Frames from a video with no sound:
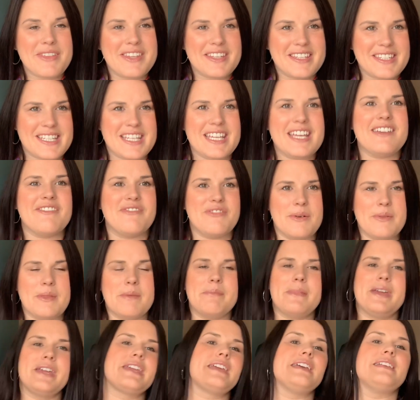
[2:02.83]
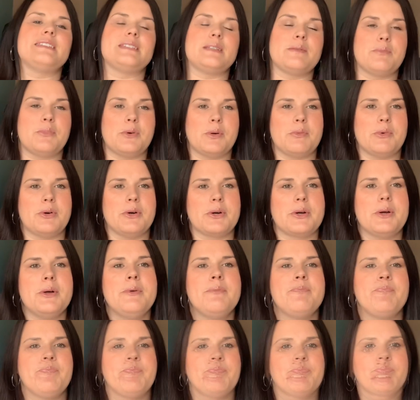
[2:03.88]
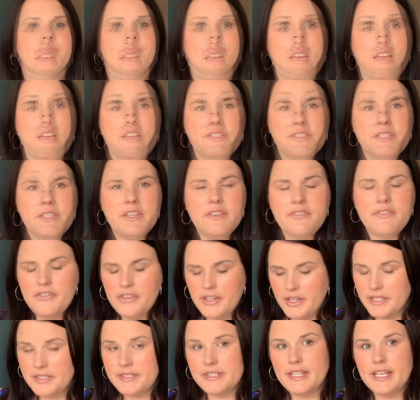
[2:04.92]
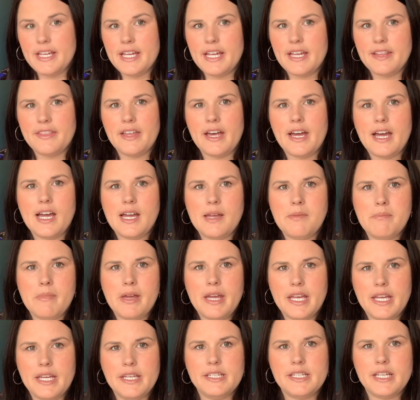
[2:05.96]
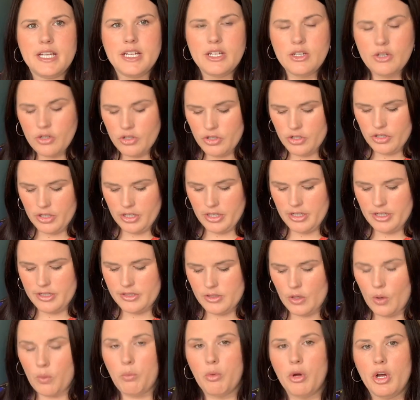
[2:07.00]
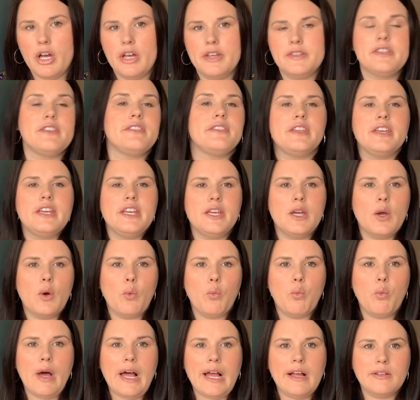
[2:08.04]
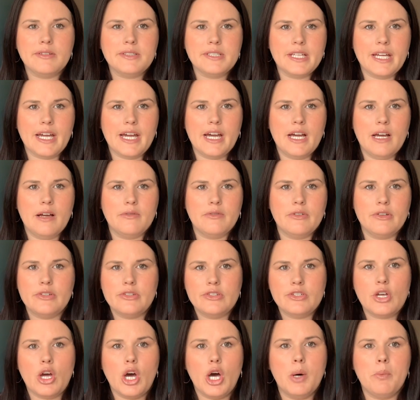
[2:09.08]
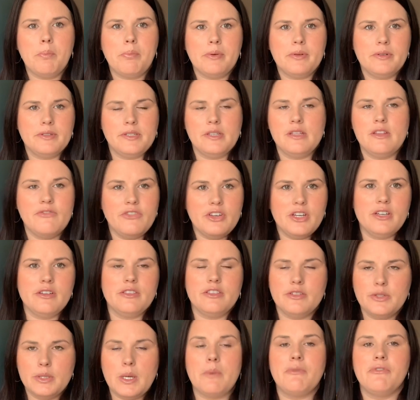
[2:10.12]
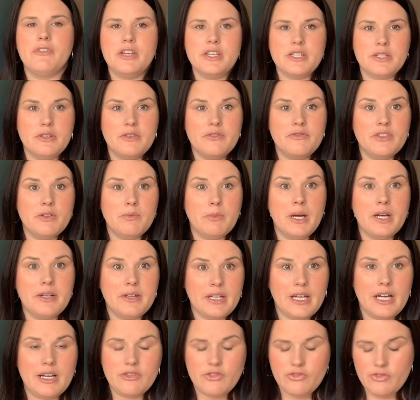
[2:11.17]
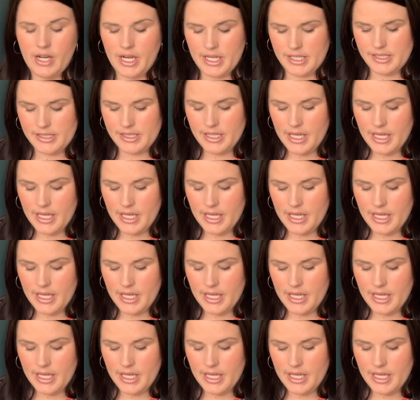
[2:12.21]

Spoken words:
tee from the Make It Simple book. So the first thing that I made in August was the Wilder Gown top, so the top version of the Wilder Gown dress,